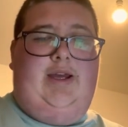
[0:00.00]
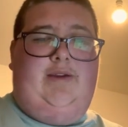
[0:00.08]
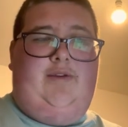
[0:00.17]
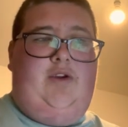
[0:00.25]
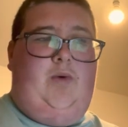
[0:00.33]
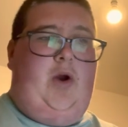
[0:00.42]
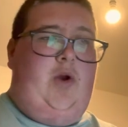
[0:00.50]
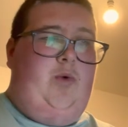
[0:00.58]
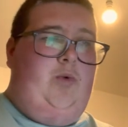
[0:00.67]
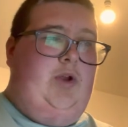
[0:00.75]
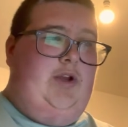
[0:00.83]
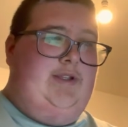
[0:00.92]
new
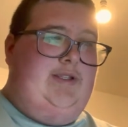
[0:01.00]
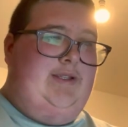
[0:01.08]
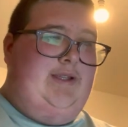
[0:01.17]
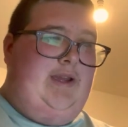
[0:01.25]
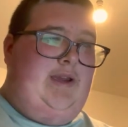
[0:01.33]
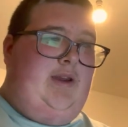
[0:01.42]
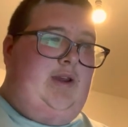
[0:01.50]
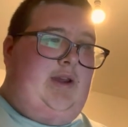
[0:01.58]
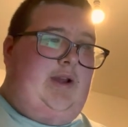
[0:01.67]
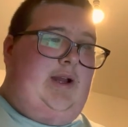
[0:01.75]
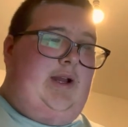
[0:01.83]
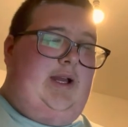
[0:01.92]
owners.
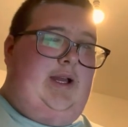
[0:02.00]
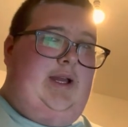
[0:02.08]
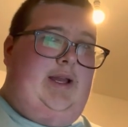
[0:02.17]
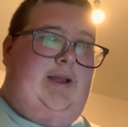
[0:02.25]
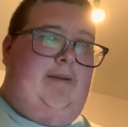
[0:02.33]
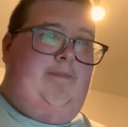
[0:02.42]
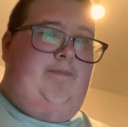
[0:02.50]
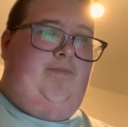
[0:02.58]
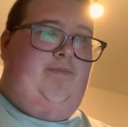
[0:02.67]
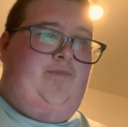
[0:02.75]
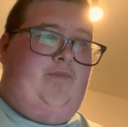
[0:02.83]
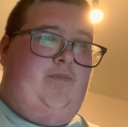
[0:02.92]

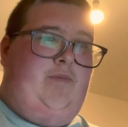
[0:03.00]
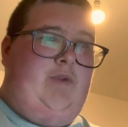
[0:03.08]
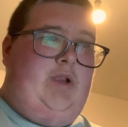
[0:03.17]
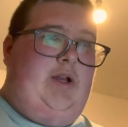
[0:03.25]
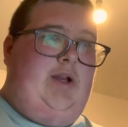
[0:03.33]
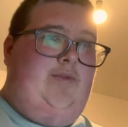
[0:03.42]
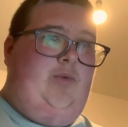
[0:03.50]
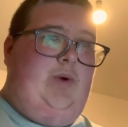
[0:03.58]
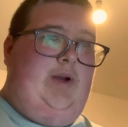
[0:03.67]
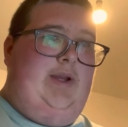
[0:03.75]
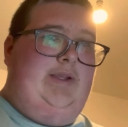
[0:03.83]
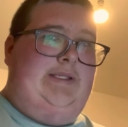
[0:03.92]

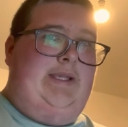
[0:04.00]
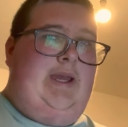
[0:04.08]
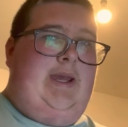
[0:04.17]
Otherwise,